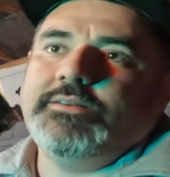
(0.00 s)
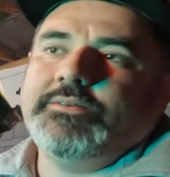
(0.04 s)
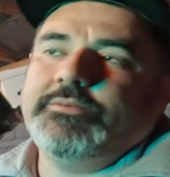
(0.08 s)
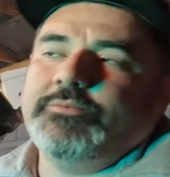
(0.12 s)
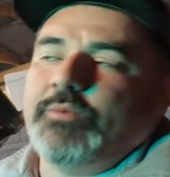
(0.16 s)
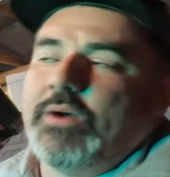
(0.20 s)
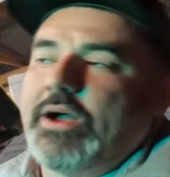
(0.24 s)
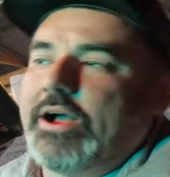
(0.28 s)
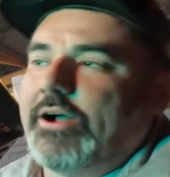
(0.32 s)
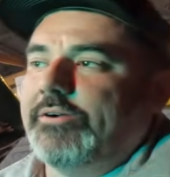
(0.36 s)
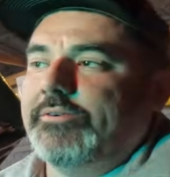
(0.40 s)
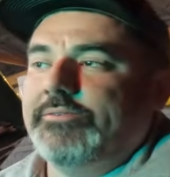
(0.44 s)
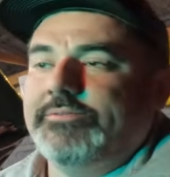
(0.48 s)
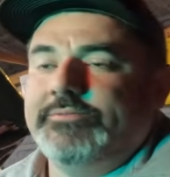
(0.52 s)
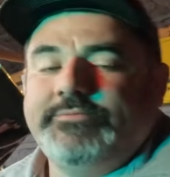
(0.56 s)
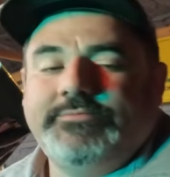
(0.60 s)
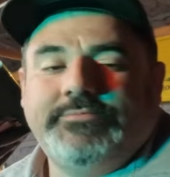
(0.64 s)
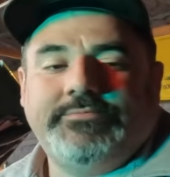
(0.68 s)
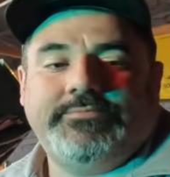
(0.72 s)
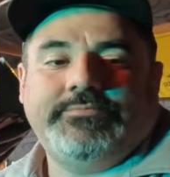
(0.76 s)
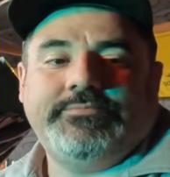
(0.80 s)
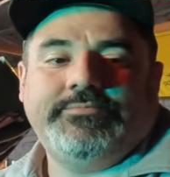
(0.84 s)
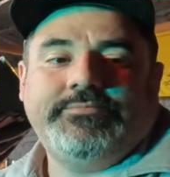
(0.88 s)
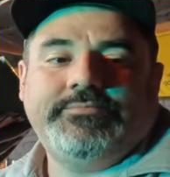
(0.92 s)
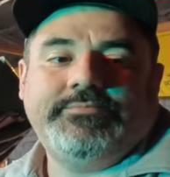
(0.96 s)
wow,
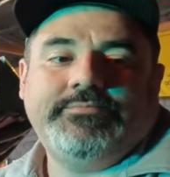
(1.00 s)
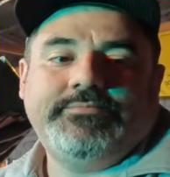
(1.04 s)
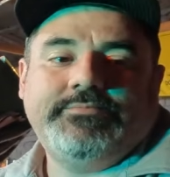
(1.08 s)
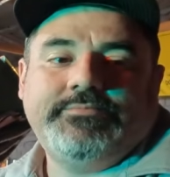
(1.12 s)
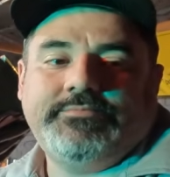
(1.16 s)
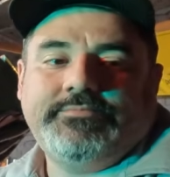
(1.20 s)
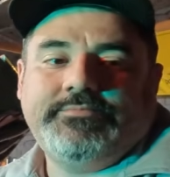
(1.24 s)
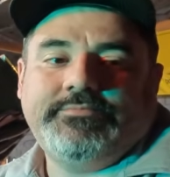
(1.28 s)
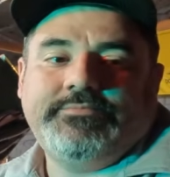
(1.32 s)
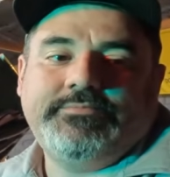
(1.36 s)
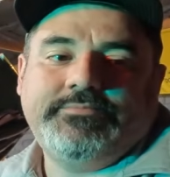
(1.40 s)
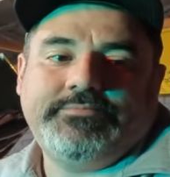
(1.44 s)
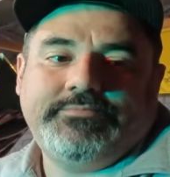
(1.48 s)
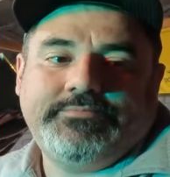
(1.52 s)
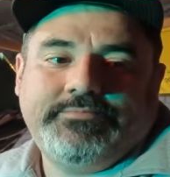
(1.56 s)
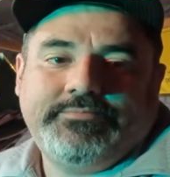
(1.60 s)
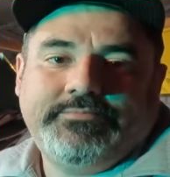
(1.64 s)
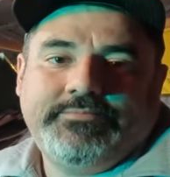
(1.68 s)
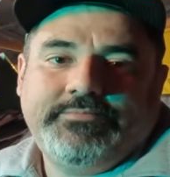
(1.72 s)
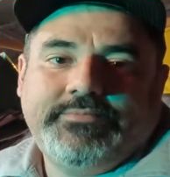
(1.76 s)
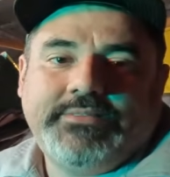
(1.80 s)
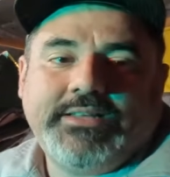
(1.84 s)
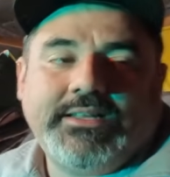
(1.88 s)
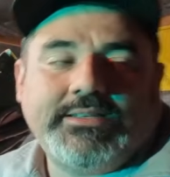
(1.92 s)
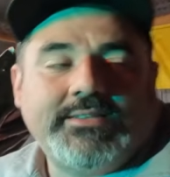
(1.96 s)

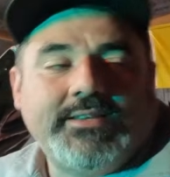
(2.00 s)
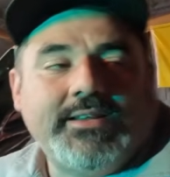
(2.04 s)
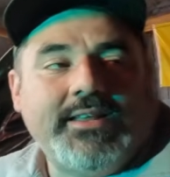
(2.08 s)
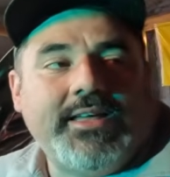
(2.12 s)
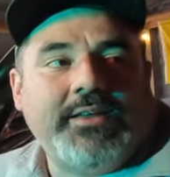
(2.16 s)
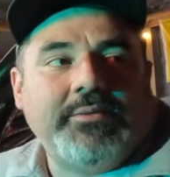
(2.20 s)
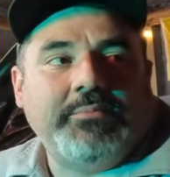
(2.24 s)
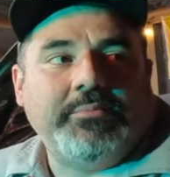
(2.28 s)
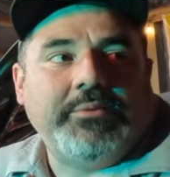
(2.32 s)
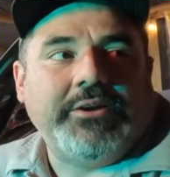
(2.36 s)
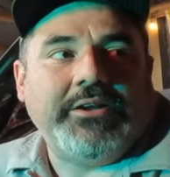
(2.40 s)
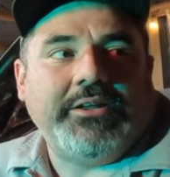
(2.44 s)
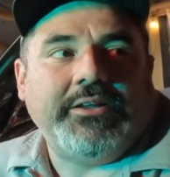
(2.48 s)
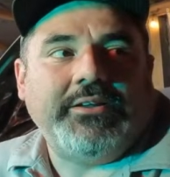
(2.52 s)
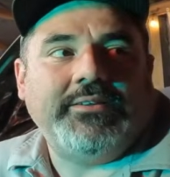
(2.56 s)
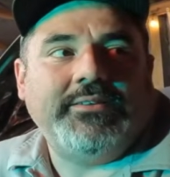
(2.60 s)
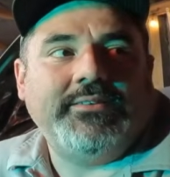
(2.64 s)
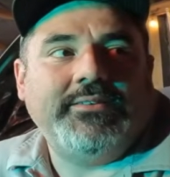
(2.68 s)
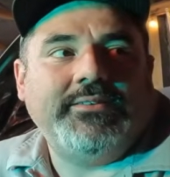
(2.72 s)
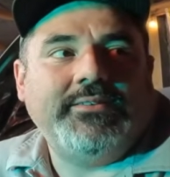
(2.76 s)
that's a lot of money.